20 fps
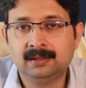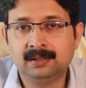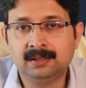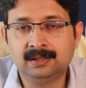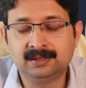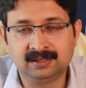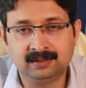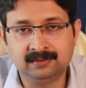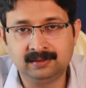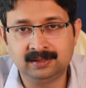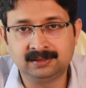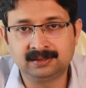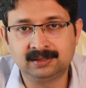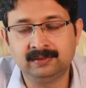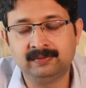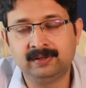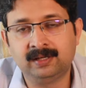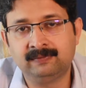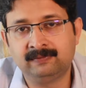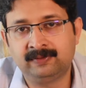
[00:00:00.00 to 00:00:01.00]
is
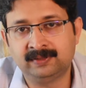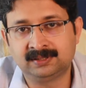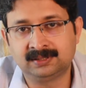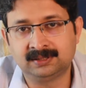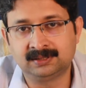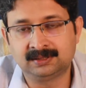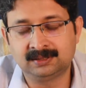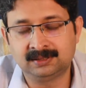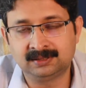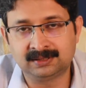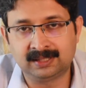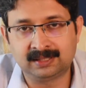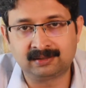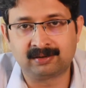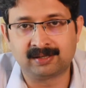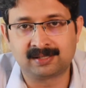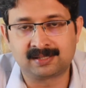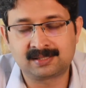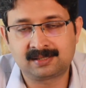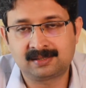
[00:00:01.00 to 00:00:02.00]
given emphasis, is
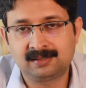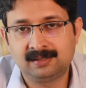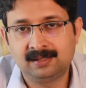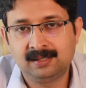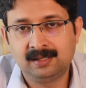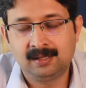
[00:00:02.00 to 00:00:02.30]
addressed.